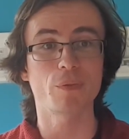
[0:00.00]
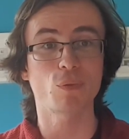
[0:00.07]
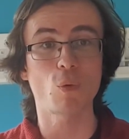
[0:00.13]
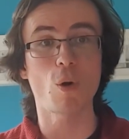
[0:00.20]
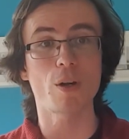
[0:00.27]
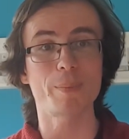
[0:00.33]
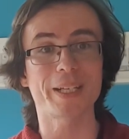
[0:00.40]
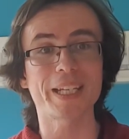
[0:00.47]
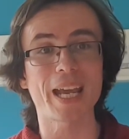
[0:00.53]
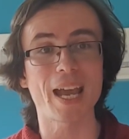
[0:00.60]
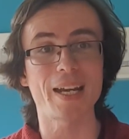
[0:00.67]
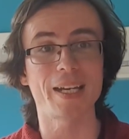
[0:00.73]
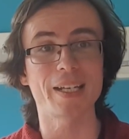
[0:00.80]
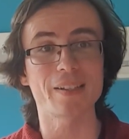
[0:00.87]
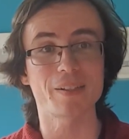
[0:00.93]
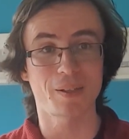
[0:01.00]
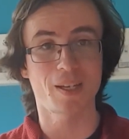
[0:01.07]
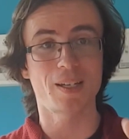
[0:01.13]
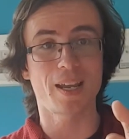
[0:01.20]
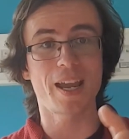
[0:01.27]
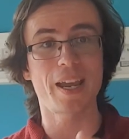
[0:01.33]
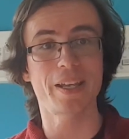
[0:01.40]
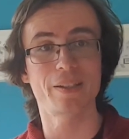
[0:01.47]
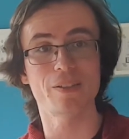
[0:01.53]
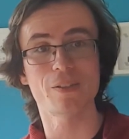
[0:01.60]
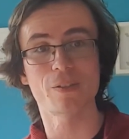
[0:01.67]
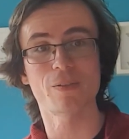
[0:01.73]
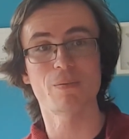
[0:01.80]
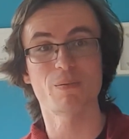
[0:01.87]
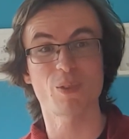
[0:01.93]
quantum mechanics and hence
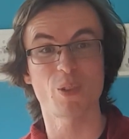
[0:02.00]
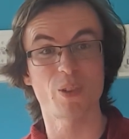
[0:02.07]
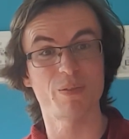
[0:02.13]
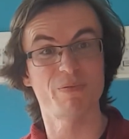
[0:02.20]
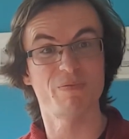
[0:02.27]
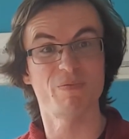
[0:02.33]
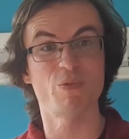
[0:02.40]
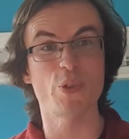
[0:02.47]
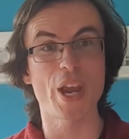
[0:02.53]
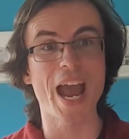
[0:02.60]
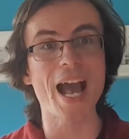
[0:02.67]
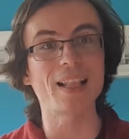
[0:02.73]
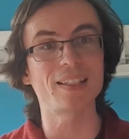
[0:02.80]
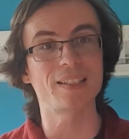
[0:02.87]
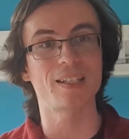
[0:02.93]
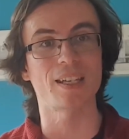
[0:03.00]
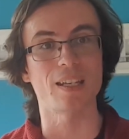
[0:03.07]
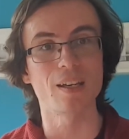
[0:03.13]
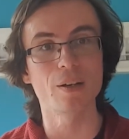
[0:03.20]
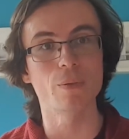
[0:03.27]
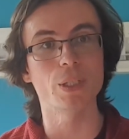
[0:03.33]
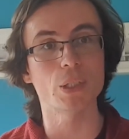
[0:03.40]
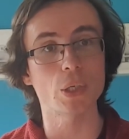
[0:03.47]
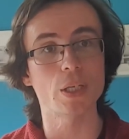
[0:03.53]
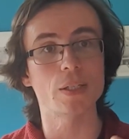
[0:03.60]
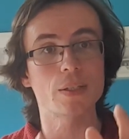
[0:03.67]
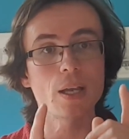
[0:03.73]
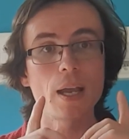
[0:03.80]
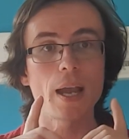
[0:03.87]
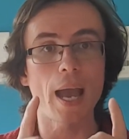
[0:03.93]
sort of reality, which
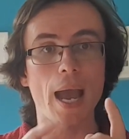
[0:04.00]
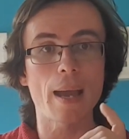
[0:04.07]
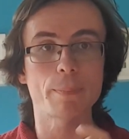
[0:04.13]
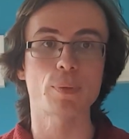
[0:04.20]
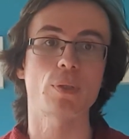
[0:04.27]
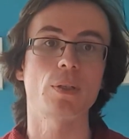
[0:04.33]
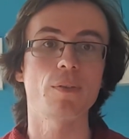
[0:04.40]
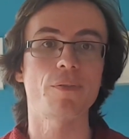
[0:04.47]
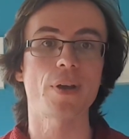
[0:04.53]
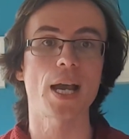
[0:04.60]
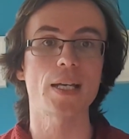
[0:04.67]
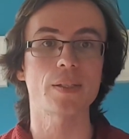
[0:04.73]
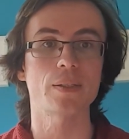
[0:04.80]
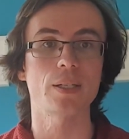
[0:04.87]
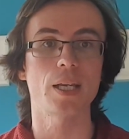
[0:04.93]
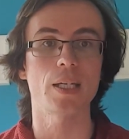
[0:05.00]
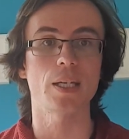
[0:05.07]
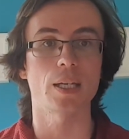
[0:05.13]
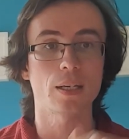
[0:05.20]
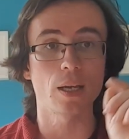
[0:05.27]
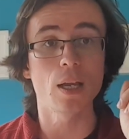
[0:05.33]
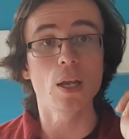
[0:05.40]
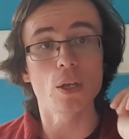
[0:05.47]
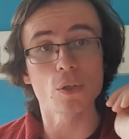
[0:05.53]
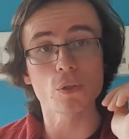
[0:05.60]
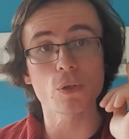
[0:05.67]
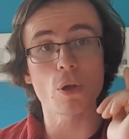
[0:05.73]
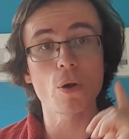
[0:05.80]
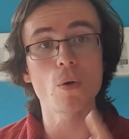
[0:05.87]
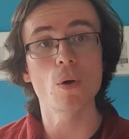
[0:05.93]
is absolutely fascinating.
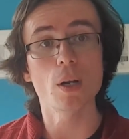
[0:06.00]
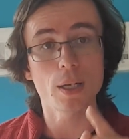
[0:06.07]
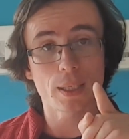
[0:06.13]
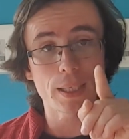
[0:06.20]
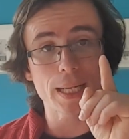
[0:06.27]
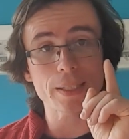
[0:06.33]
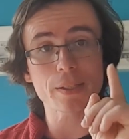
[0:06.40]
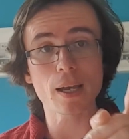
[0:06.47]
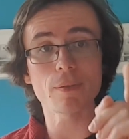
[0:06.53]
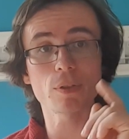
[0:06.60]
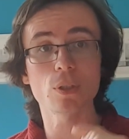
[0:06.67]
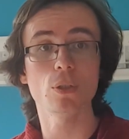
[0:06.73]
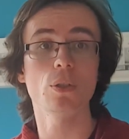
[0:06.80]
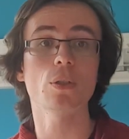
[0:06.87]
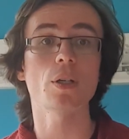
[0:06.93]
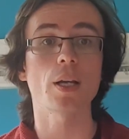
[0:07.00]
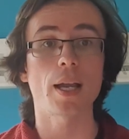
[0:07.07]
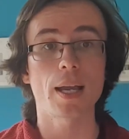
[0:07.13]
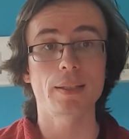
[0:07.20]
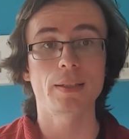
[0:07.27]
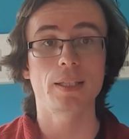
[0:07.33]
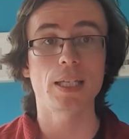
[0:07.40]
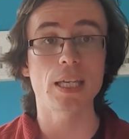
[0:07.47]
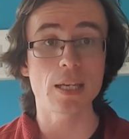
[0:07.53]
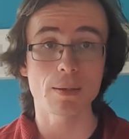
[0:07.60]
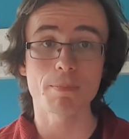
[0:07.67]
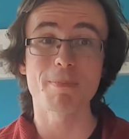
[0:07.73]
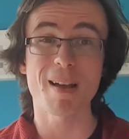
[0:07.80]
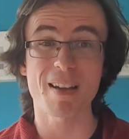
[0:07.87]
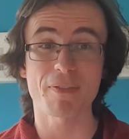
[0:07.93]
So let's have a look at the
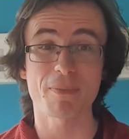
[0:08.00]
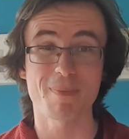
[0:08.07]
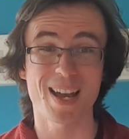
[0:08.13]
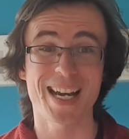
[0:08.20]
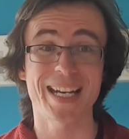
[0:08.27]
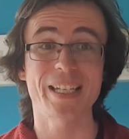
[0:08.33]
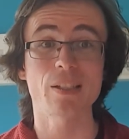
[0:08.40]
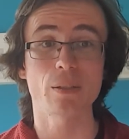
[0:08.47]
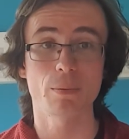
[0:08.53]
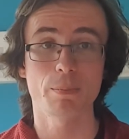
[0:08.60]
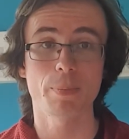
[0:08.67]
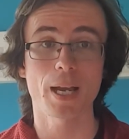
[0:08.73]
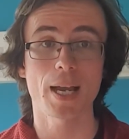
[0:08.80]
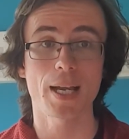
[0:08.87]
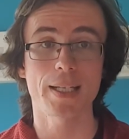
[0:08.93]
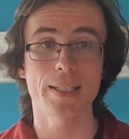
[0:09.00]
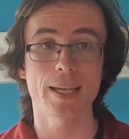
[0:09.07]
mathematics behind